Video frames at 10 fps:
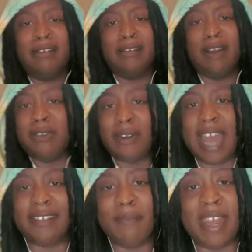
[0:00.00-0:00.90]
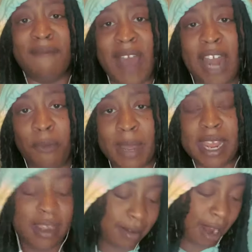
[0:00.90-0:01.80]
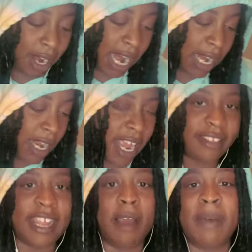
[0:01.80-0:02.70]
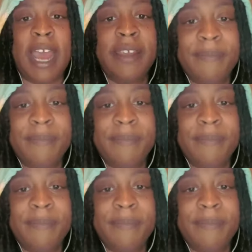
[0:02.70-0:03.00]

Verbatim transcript: Don't do that to me. Follow me. All right. Love y'all. Thank y'all. Bye.